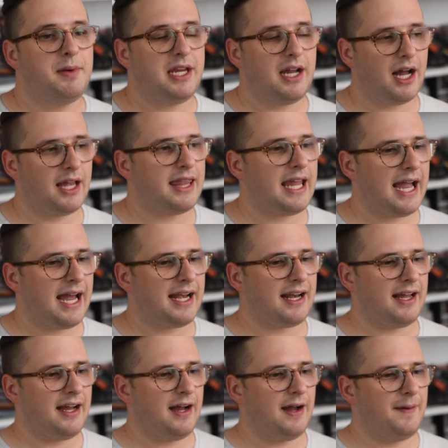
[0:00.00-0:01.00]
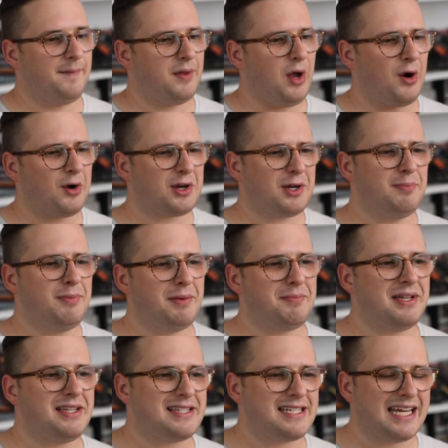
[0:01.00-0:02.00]
Beyond that, our
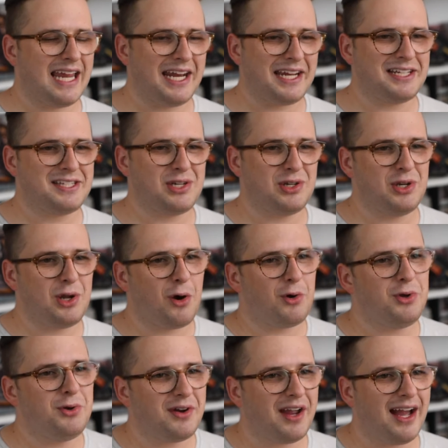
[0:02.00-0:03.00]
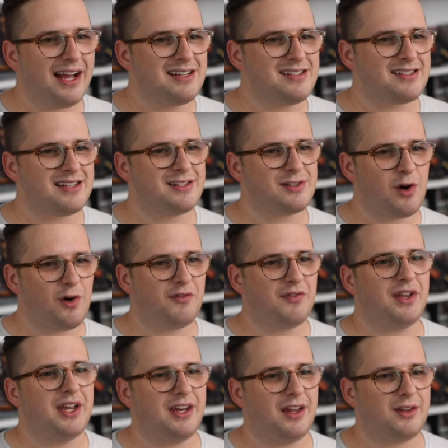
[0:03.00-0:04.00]
commitment to getting to know you guys is
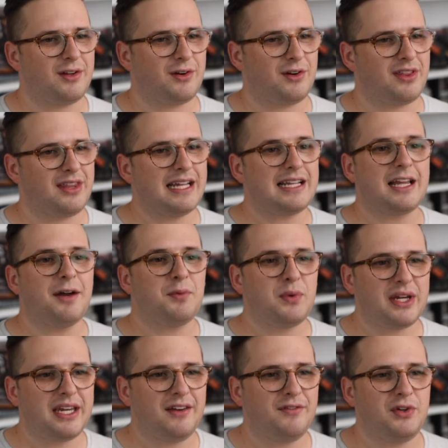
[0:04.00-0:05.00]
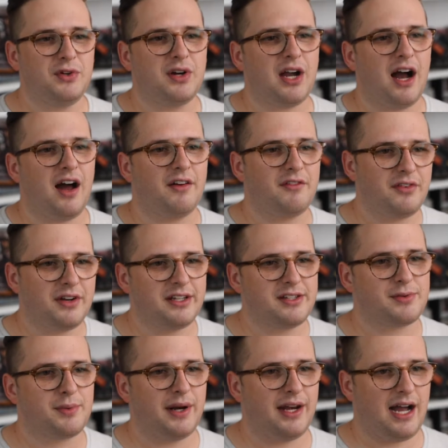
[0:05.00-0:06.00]
hopefully another thing that will give you
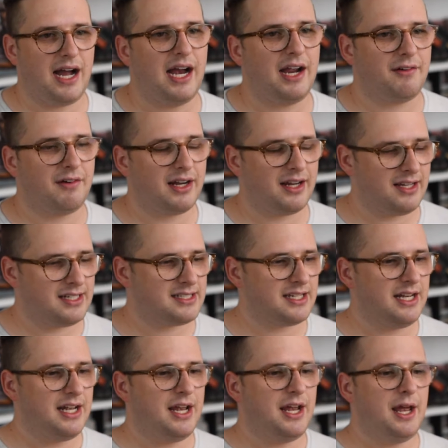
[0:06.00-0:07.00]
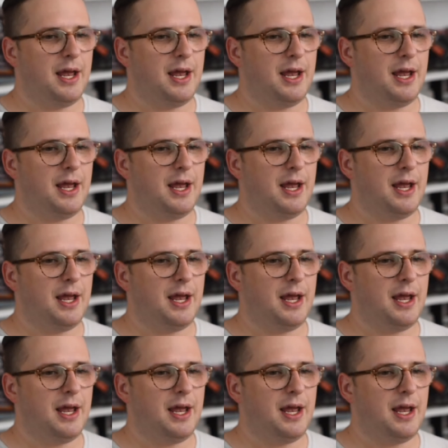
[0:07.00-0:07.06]
confidence when hiring us.